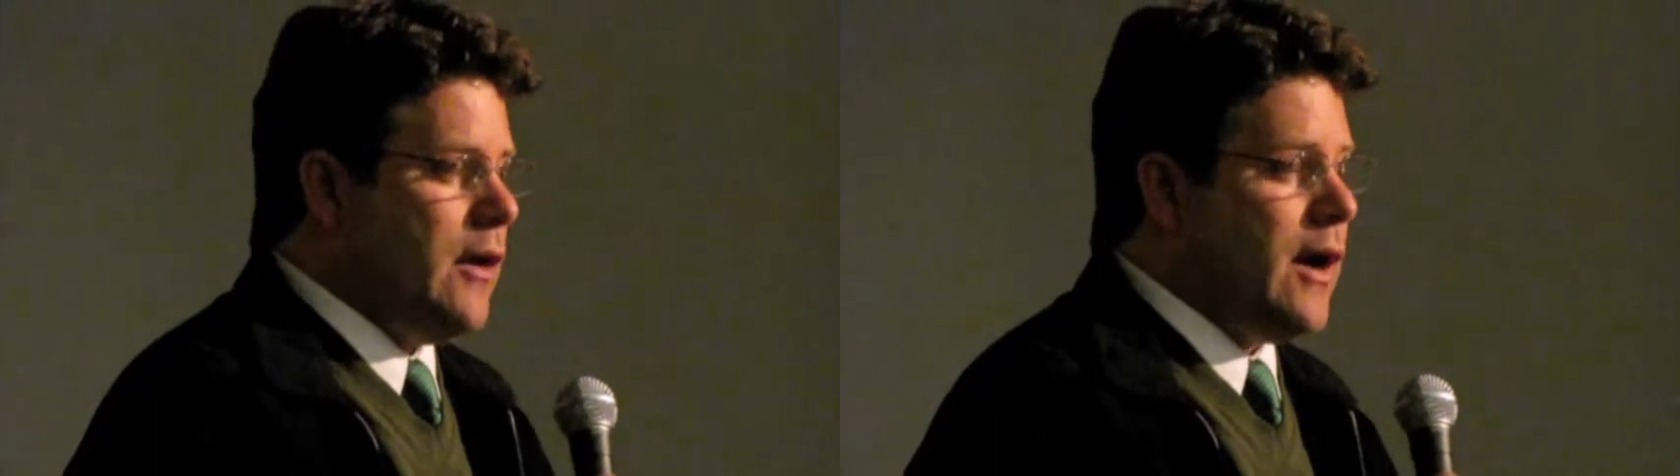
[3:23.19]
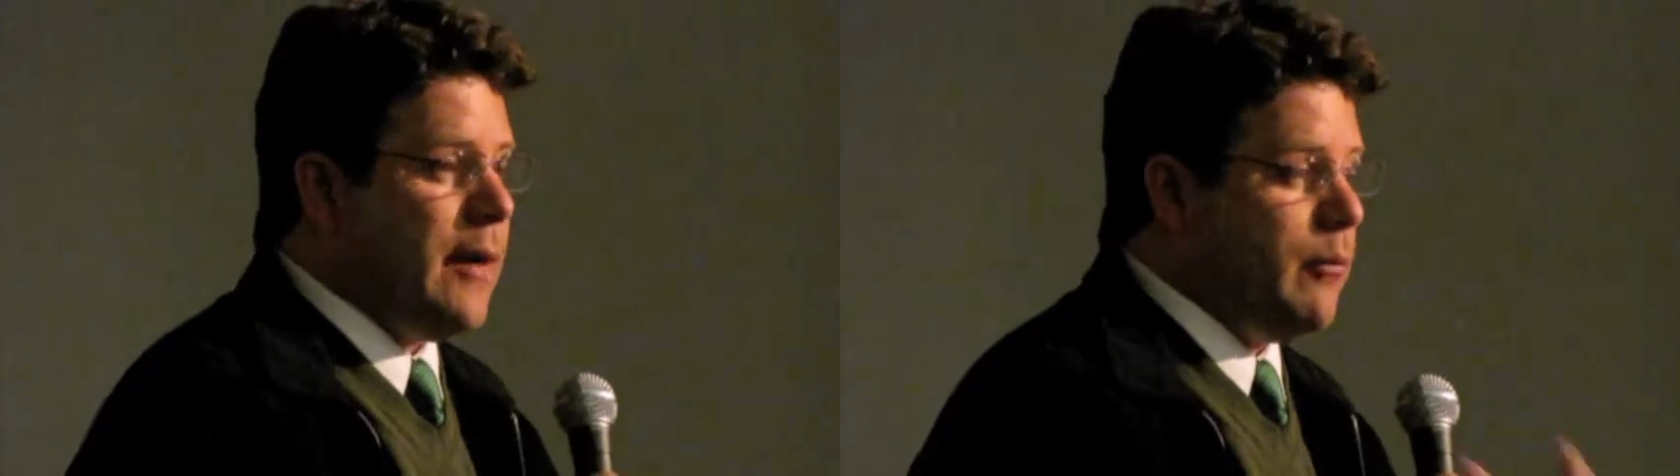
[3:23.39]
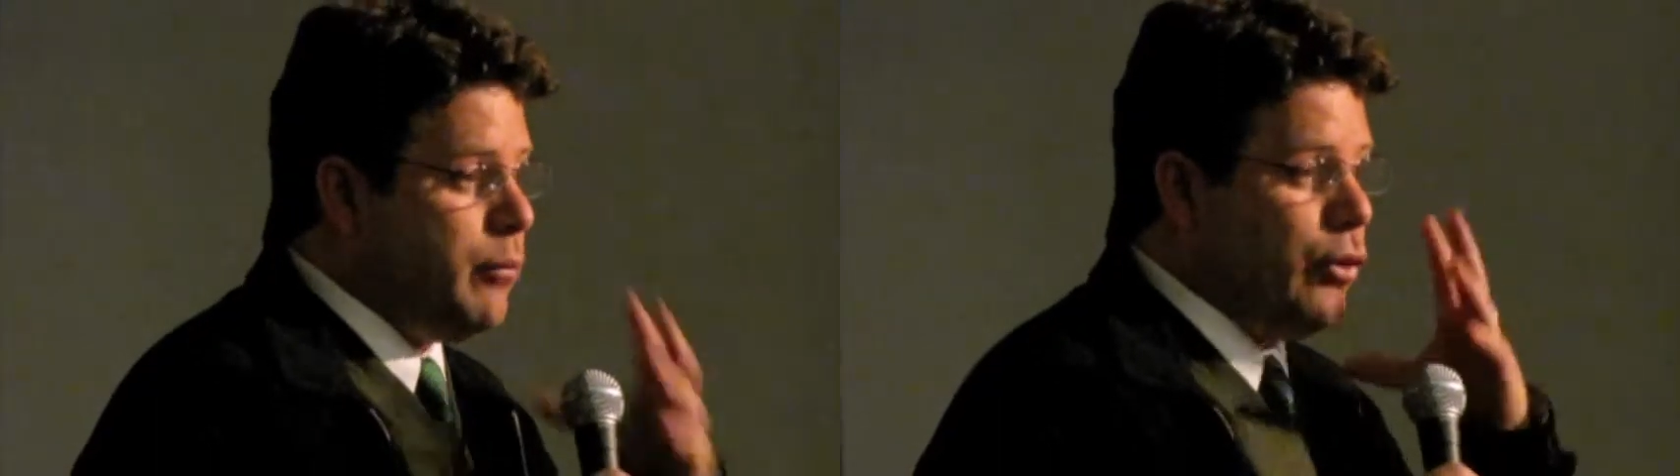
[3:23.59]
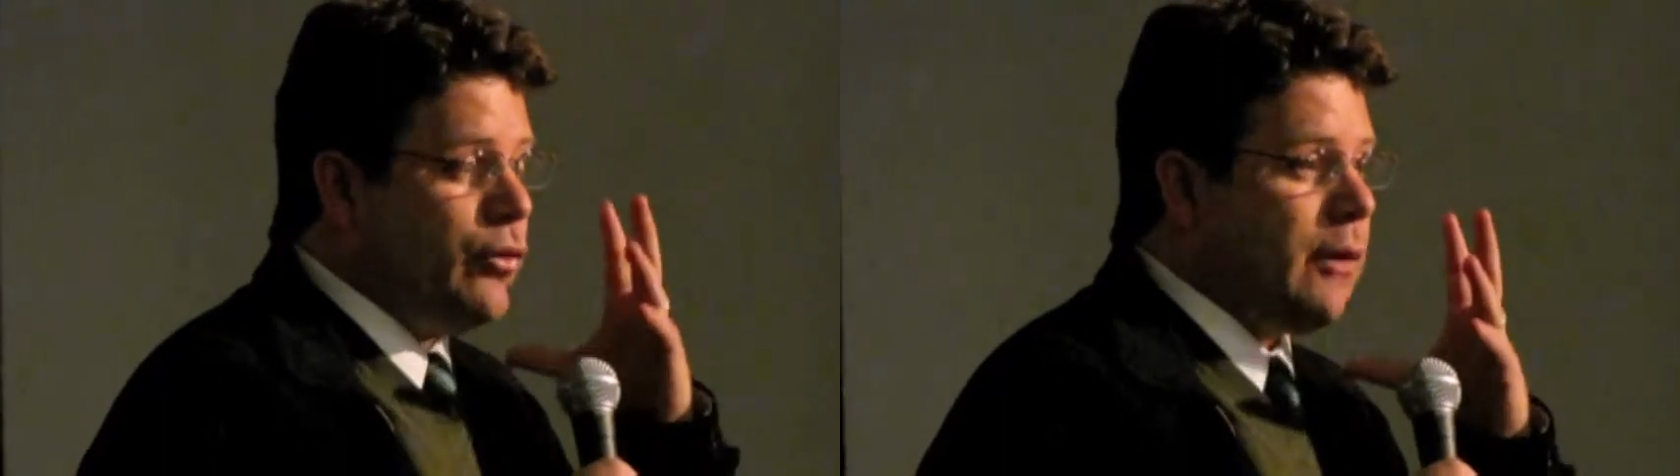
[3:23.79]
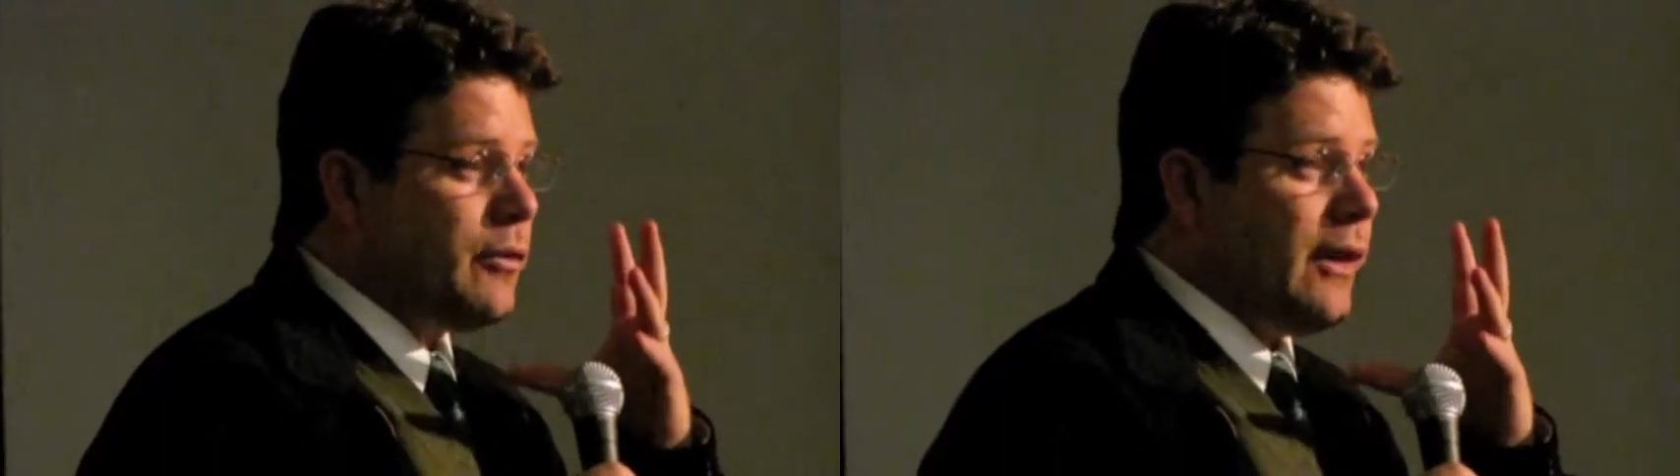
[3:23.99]
I
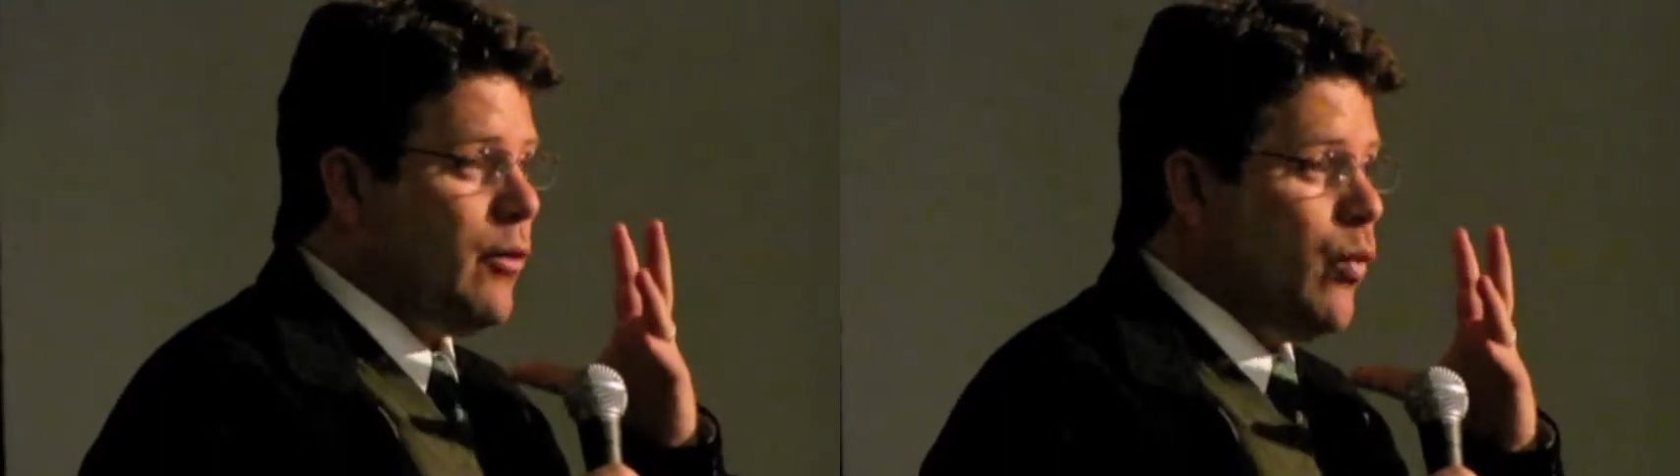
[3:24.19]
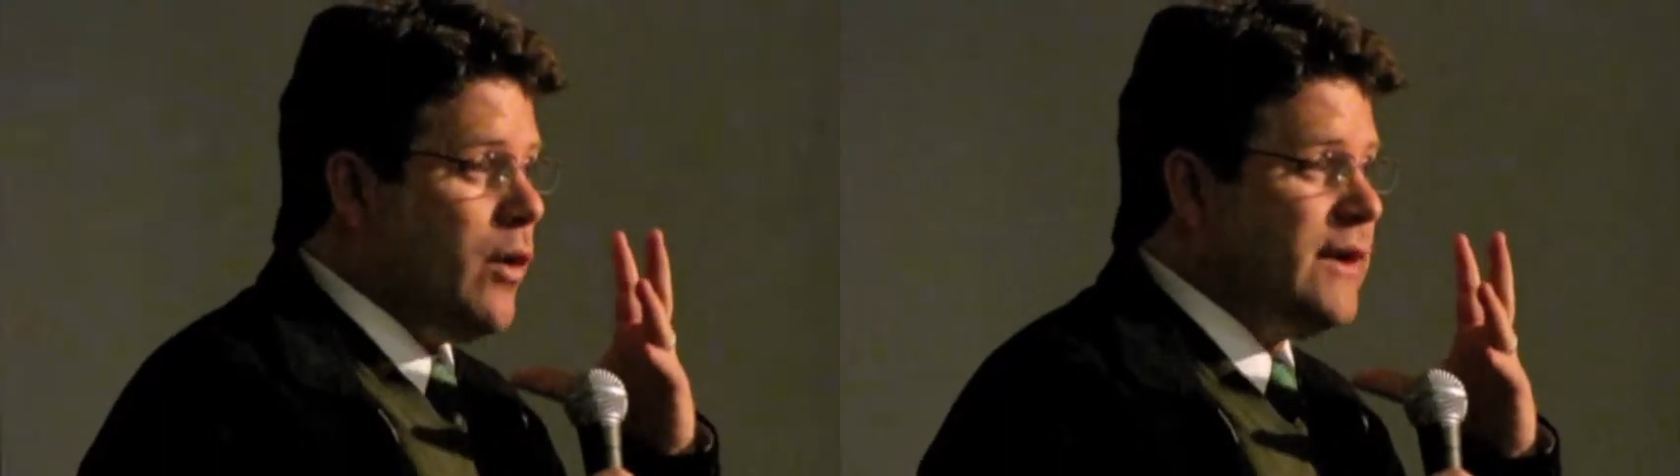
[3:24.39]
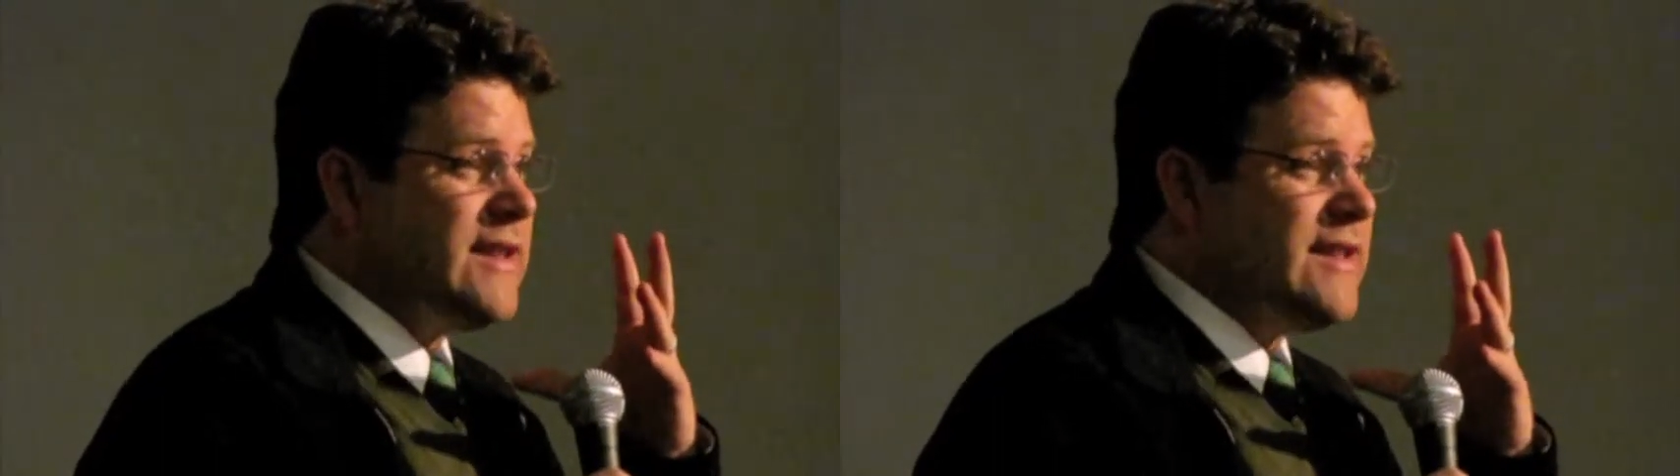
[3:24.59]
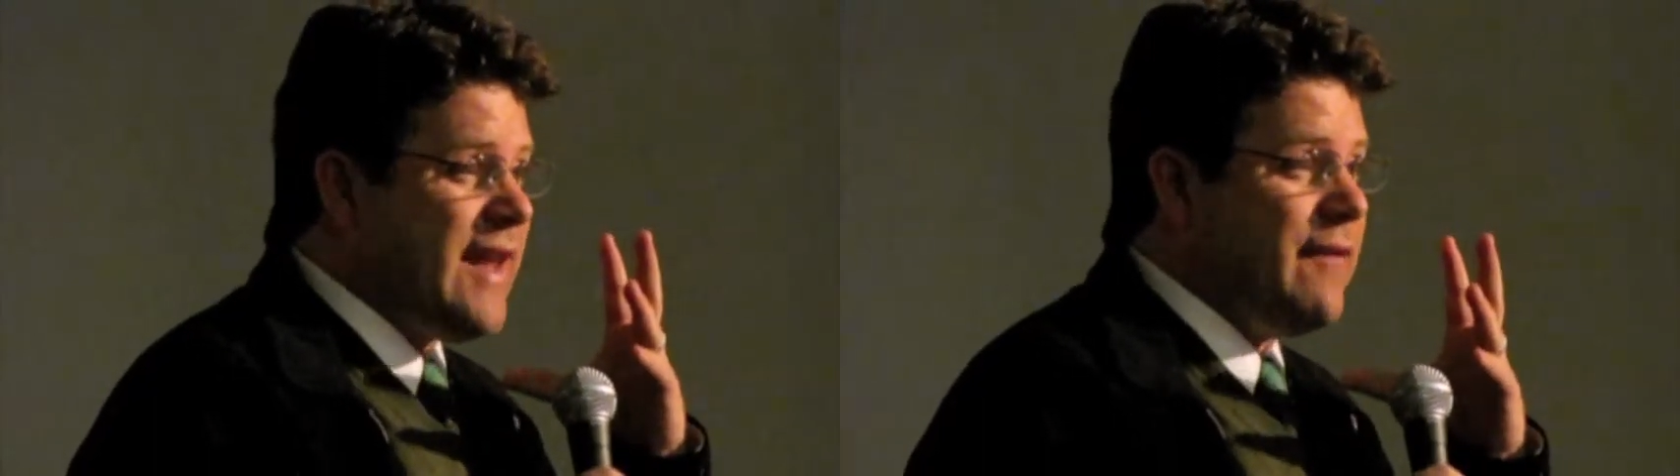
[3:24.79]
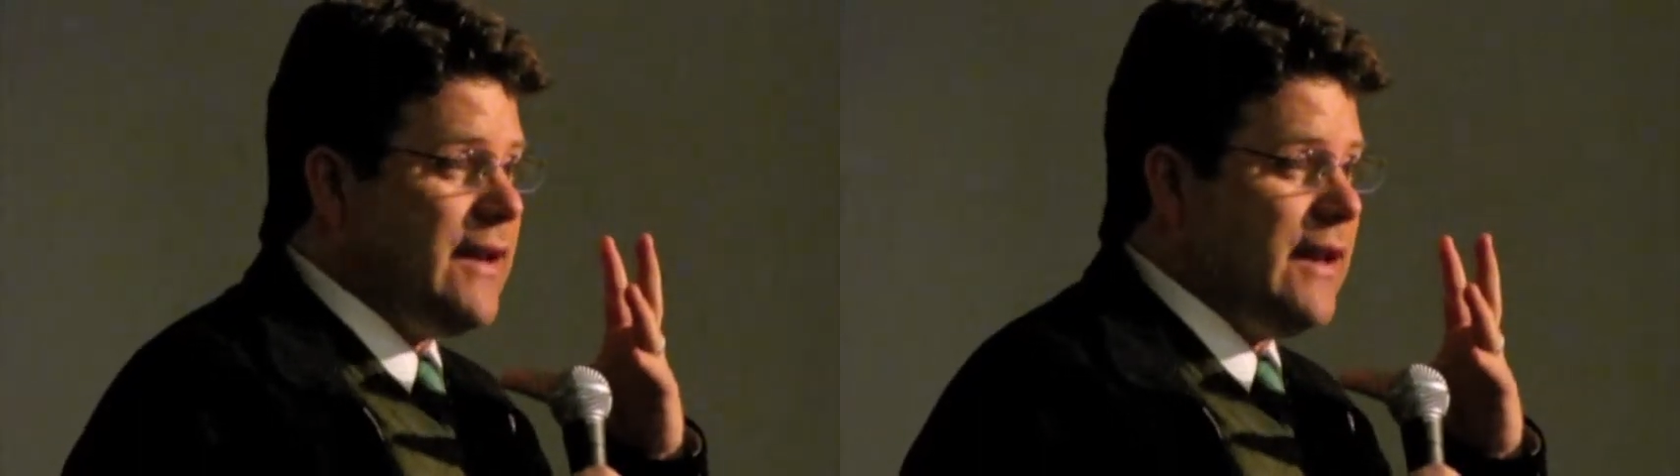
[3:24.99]
bloomed up to like
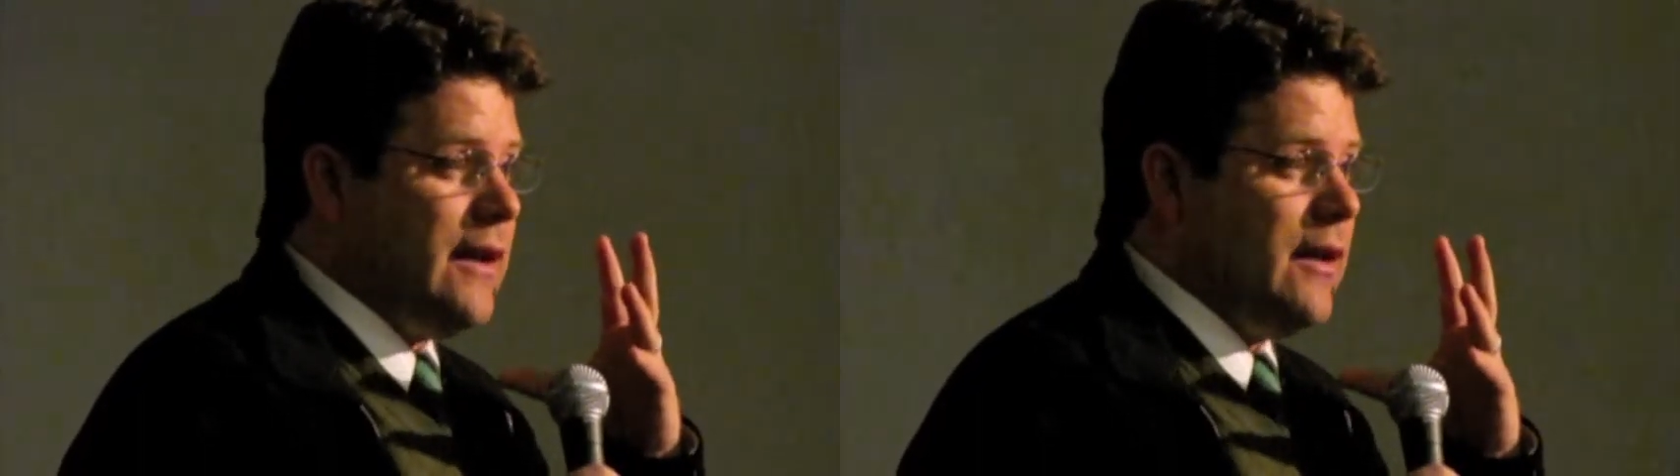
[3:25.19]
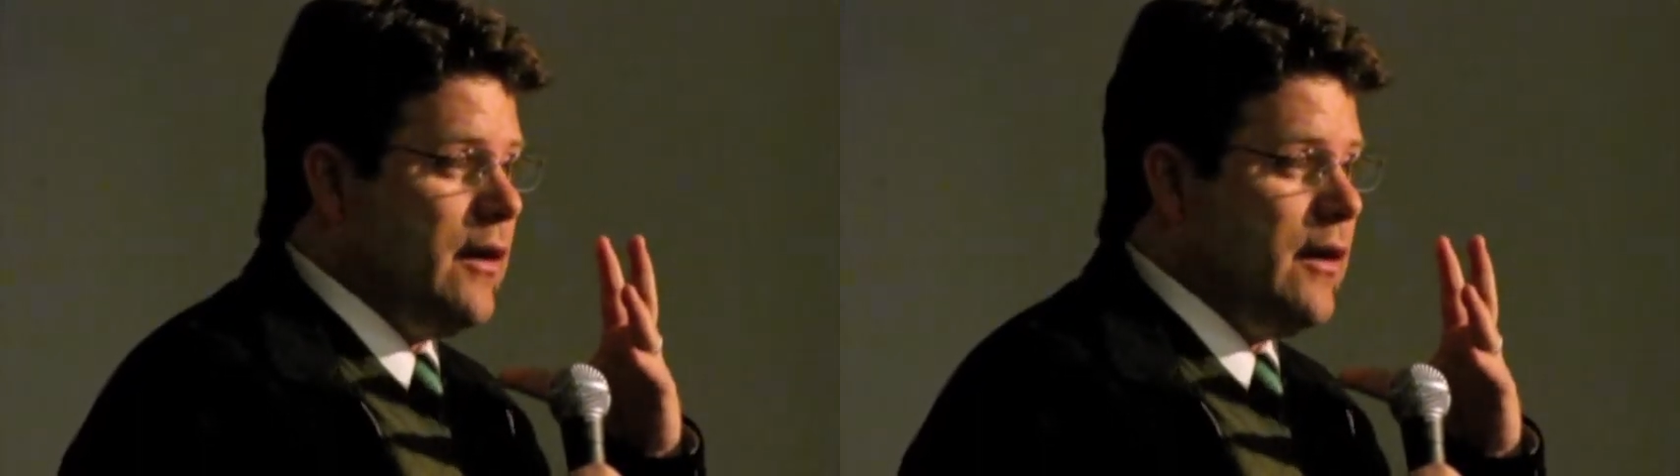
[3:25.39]
170.